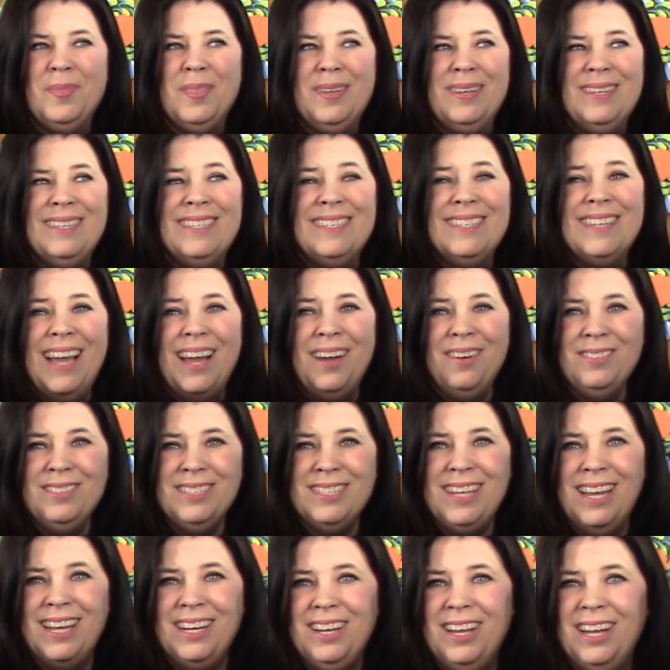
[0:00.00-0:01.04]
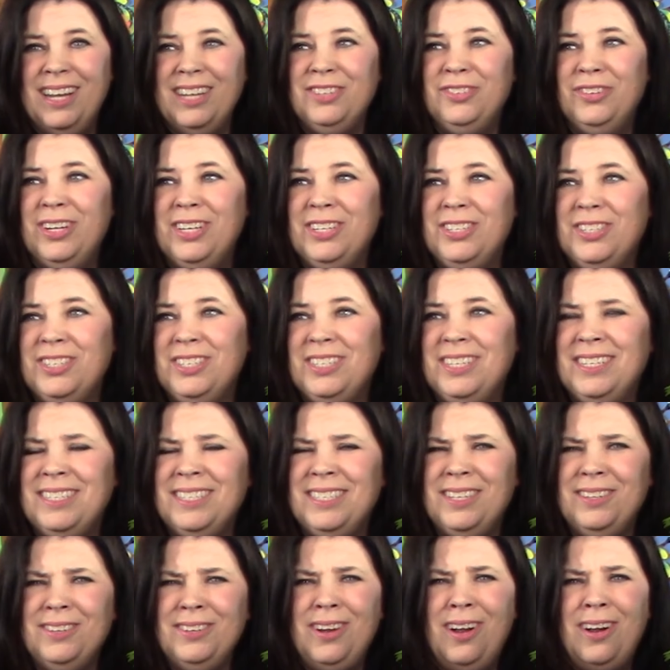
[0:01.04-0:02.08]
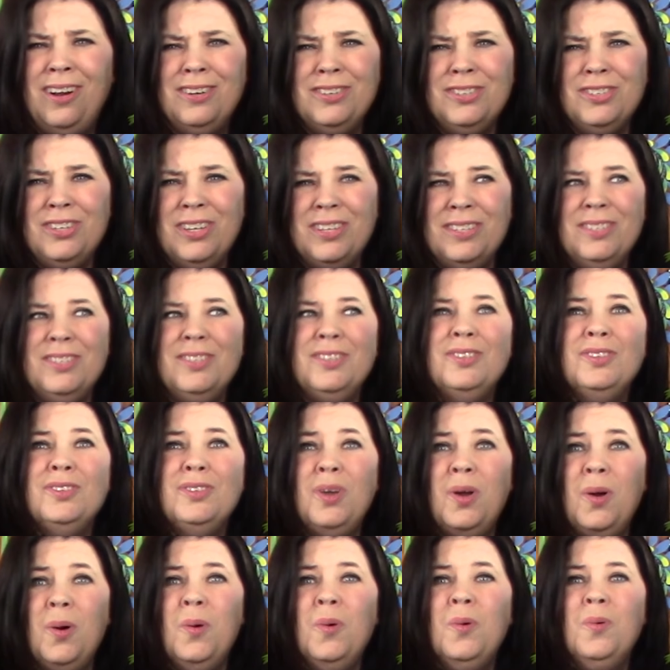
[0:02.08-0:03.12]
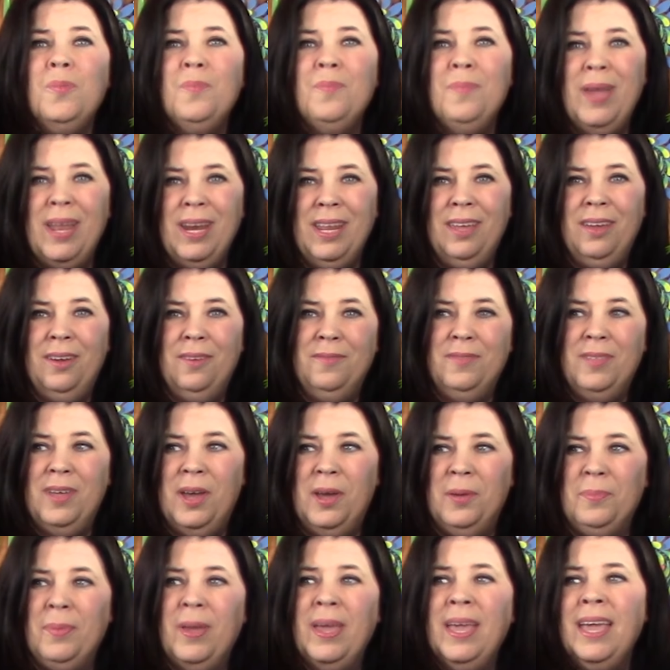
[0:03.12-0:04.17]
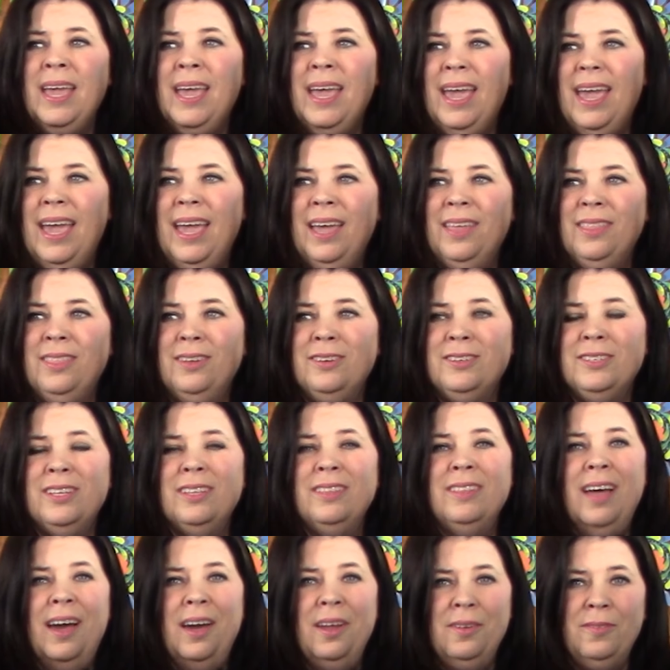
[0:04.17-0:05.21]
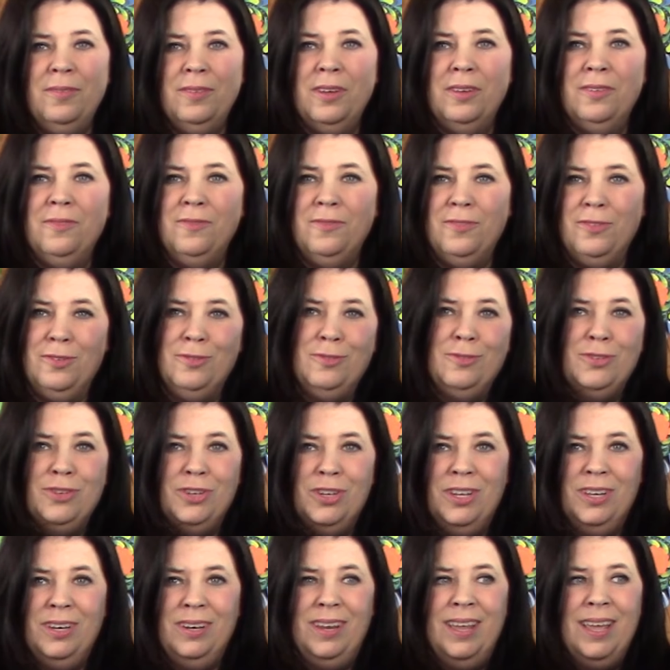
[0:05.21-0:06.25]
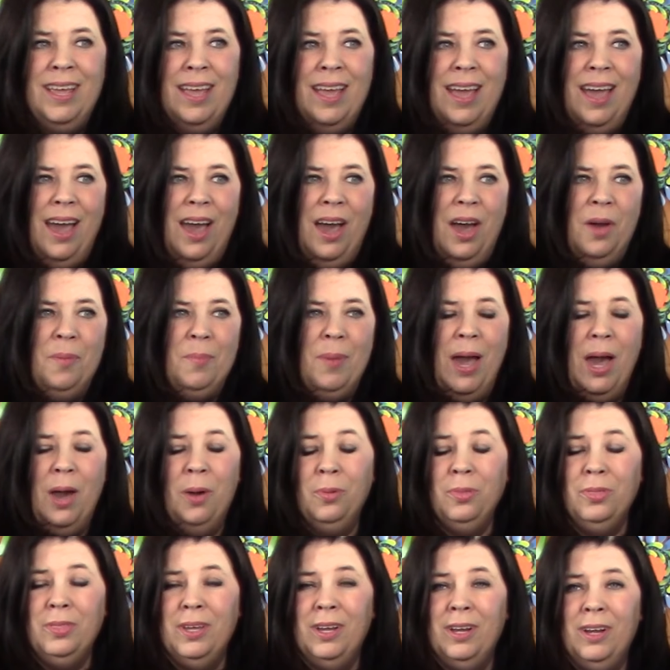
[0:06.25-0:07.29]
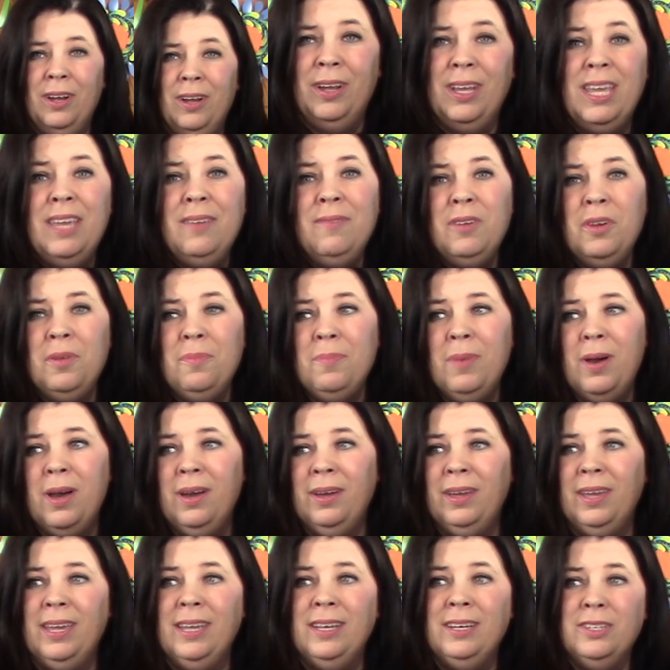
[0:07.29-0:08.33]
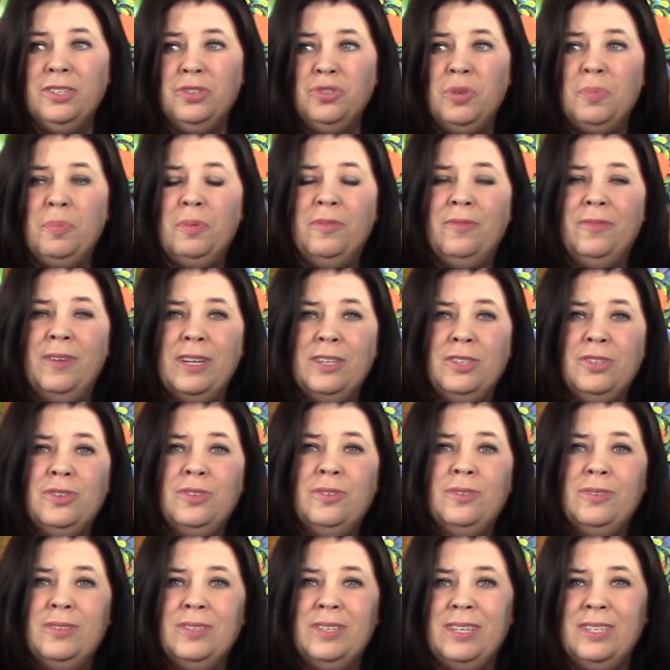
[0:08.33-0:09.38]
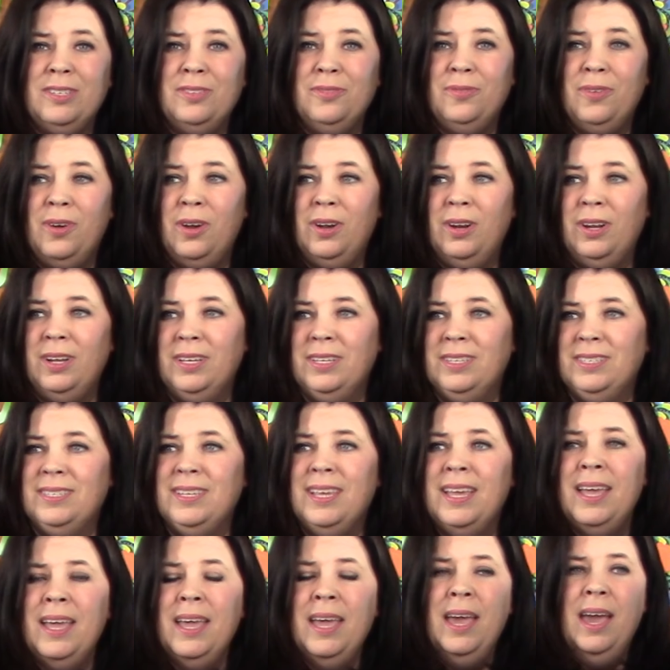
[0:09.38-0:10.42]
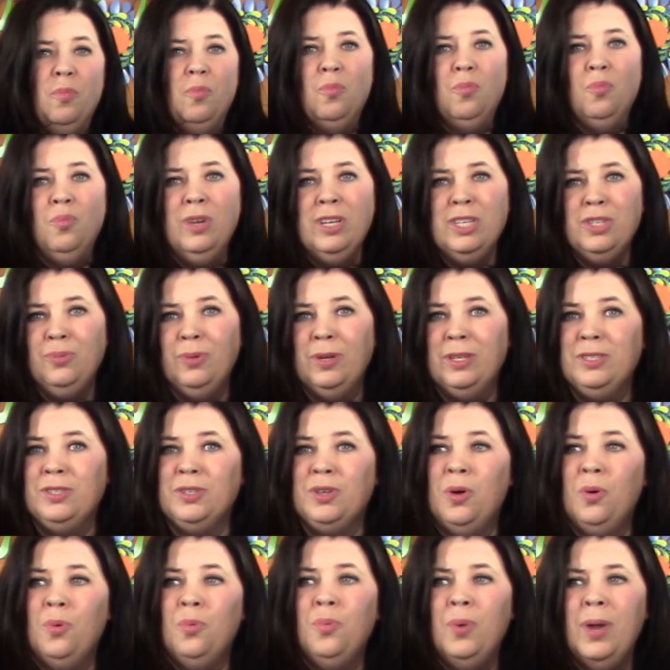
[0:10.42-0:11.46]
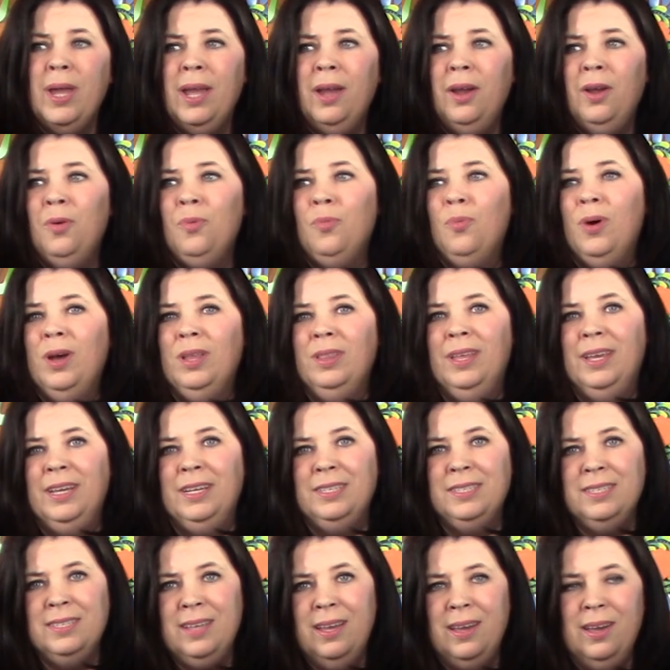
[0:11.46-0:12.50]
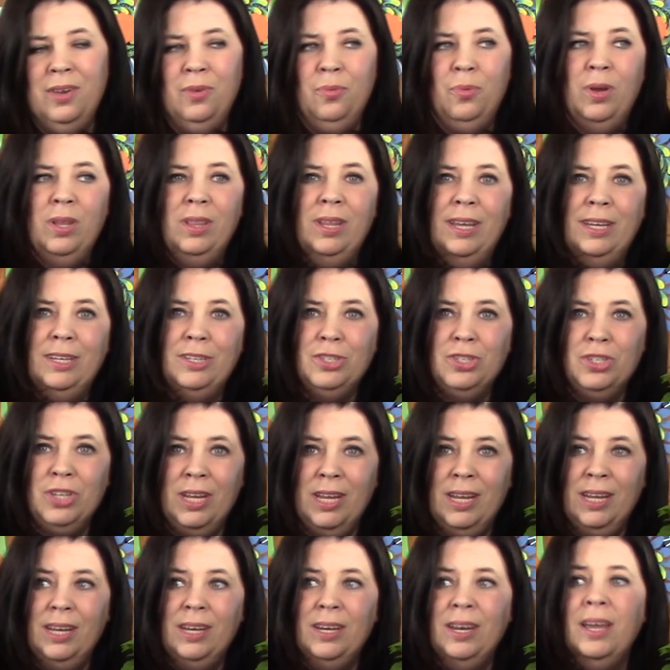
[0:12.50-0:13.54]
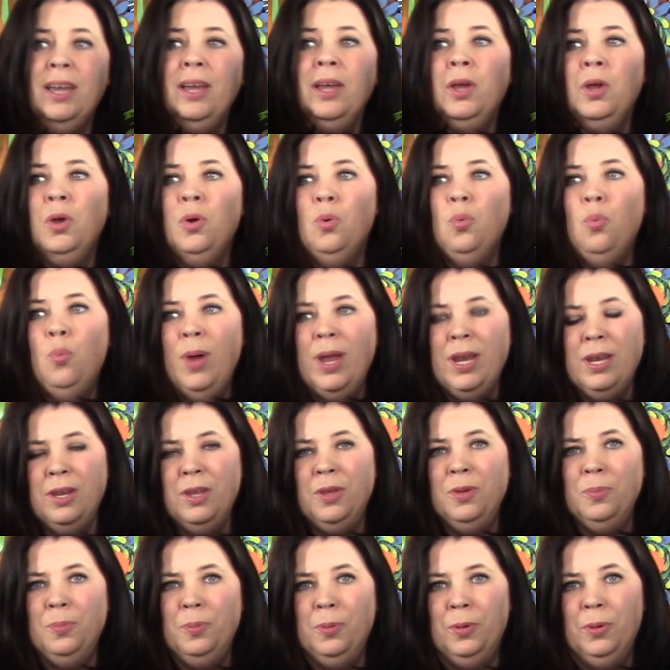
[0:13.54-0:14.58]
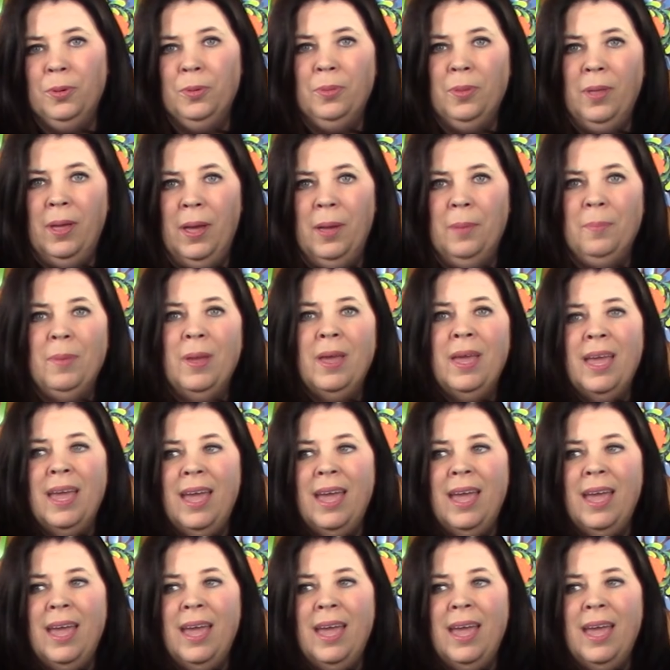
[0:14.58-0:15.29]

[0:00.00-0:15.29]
The downside to hydrangeas is there are just so many of them, and there's a lot of confusion out there, even among industry professionals, as far as which ones go where, what likes sun, what likes shade, when do you prune them.